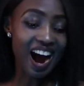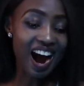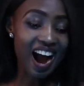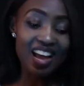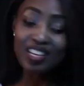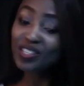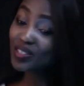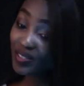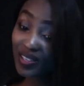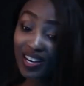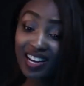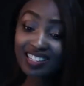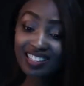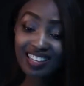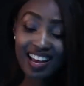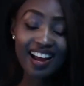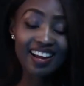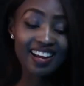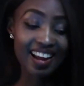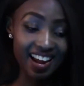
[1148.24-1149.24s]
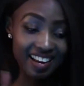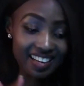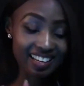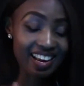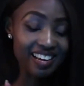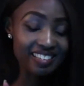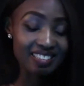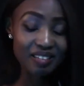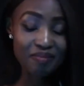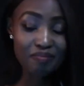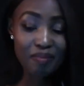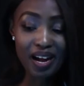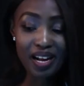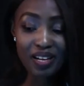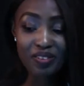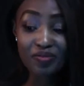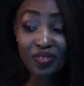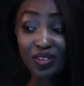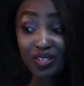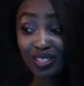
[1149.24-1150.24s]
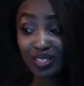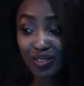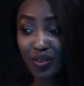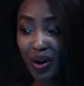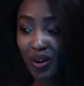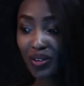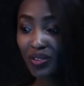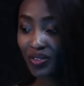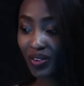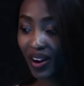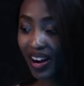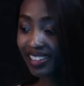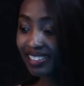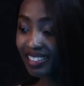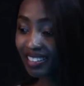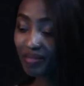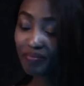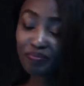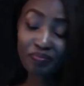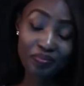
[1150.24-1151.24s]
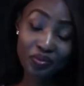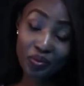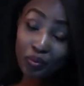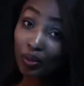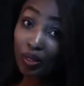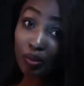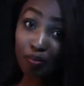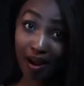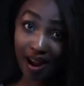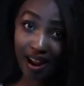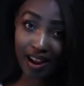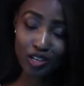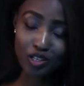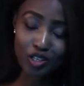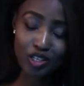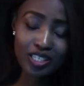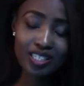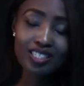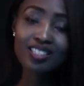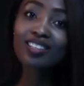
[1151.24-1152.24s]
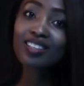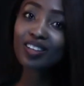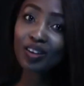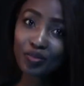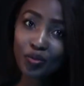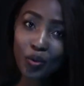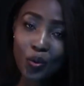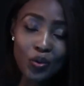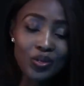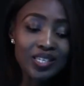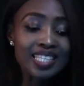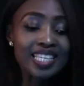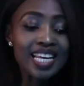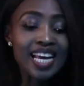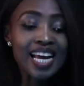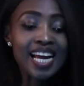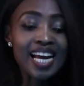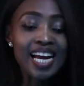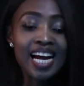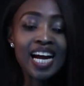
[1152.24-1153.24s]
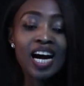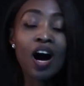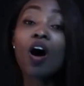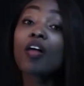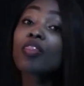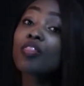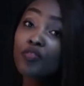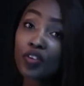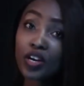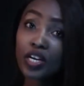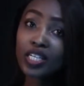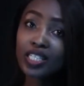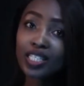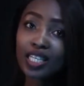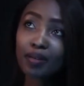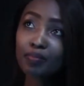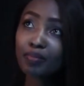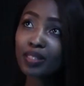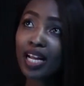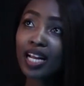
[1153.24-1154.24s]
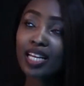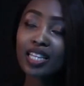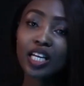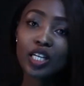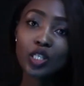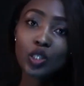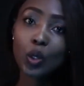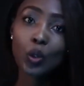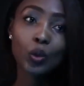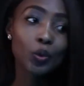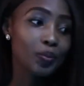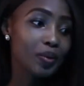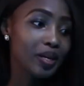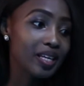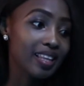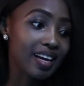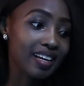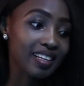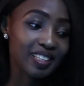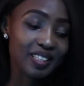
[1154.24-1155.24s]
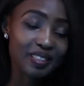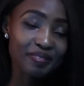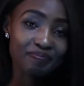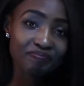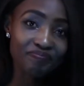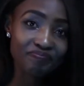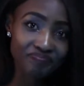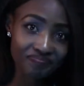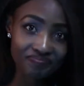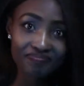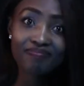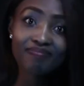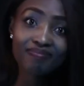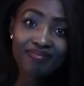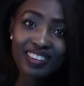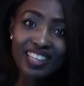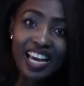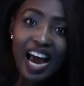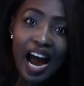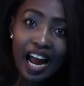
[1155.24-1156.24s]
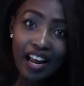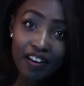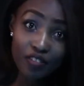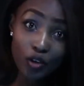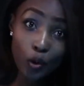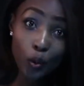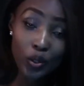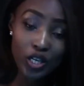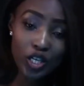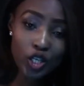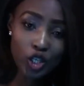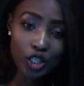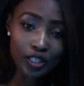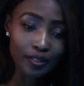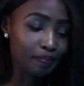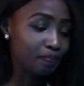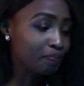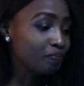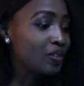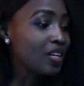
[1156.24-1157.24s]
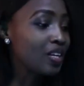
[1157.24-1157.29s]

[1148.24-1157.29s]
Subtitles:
as soon as I had landed my first contract with my agent, of course, on the very same day, they told me that I have an audition.